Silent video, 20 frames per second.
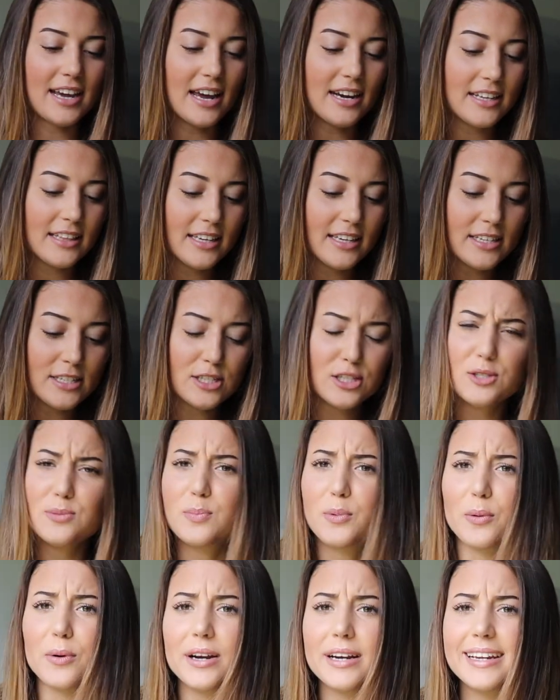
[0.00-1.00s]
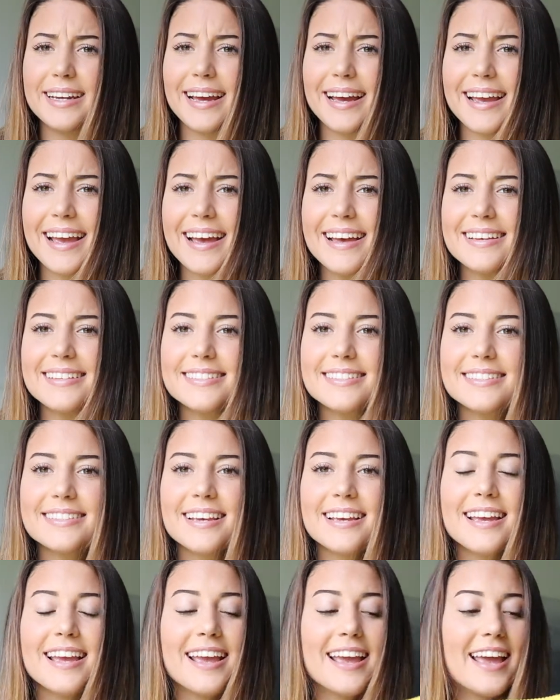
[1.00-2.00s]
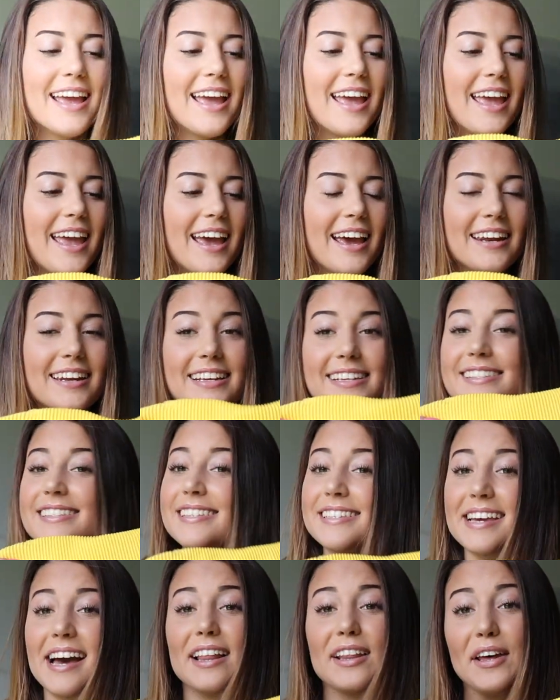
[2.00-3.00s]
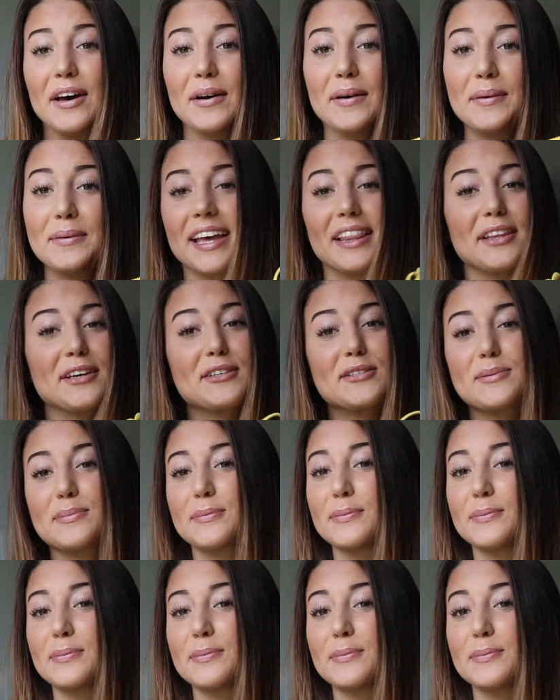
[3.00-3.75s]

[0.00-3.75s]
kind of like sporty, I guess, and it's yellow. It looks